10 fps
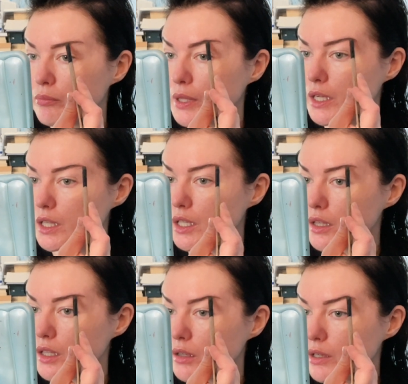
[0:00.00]
politically in
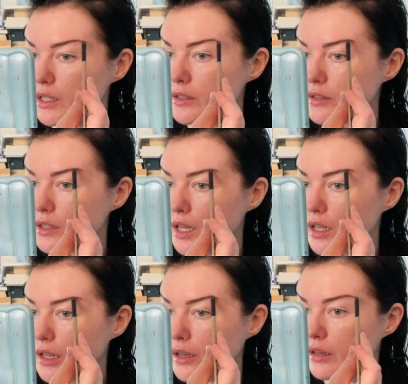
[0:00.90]
the US,
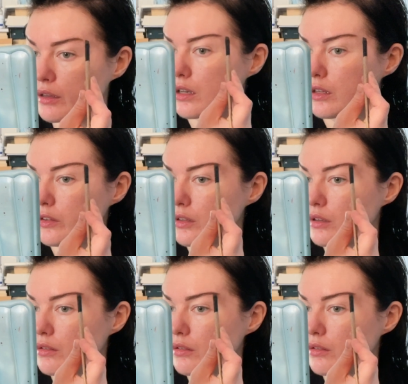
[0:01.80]
and it is